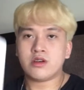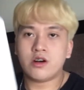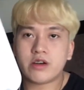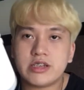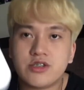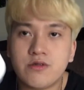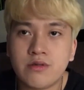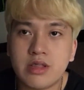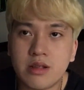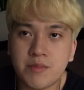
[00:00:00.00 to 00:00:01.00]
Okay, so
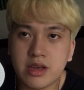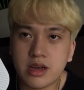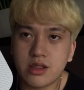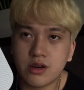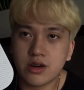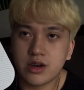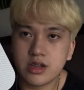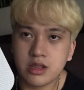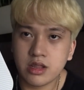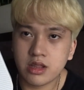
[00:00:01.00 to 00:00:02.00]
may
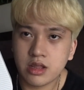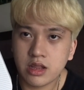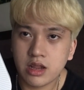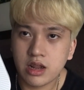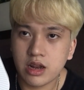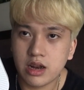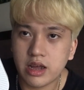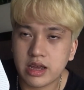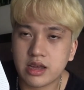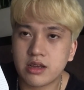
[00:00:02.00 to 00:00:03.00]
ganon.
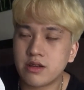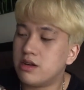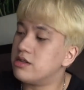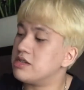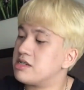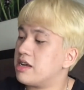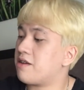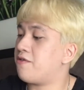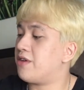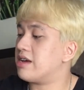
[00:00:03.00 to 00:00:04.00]
Like, this is like
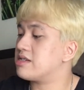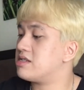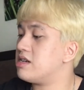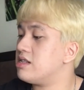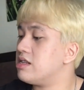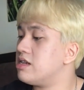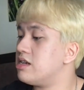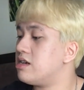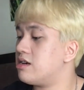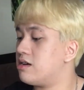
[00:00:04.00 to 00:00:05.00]
a fake C
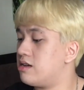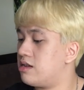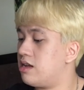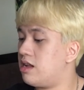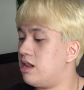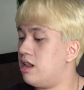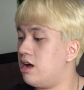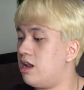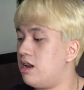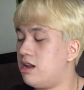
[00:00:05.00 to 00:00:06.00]
D.
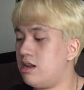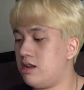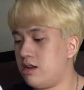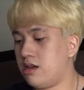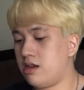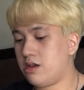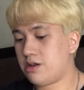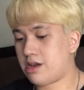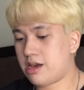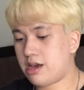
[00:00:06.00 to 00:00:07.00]
Lol.
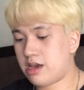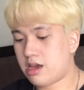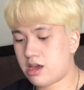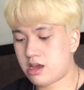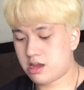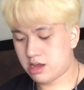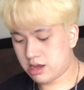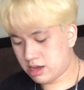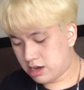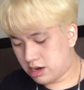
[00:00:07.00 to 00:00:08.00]
Okay.
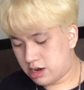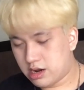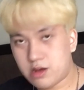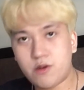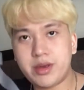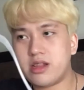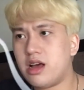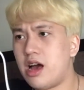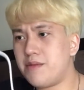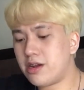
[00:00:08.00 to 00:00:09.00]
And, oh my god, ang
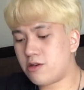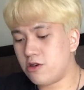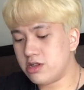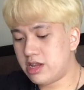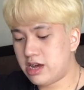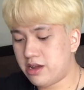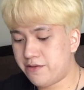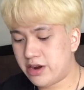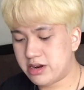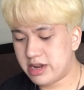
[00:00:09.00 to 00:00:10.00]
haba ng cord niya, in
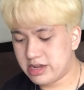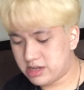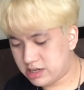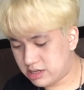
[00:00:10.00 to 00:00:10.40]
fairness.